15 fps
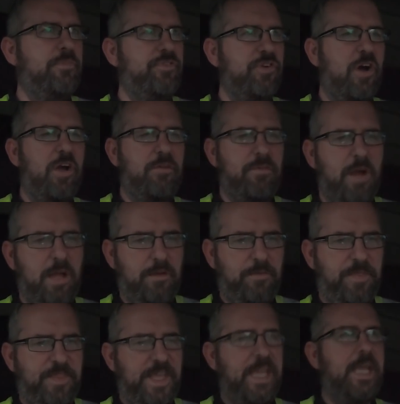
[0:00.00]
gyro
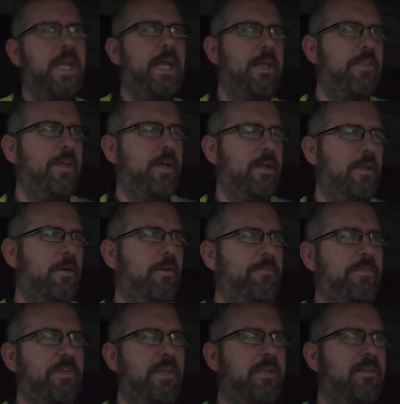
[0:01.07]
thing in it that
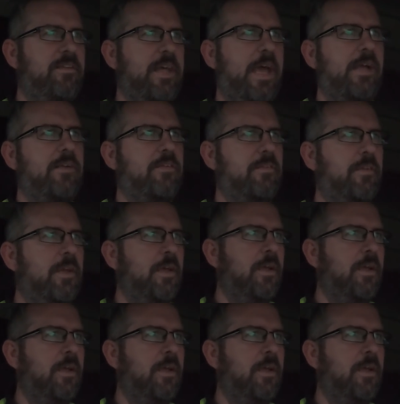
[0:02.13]
obviously detects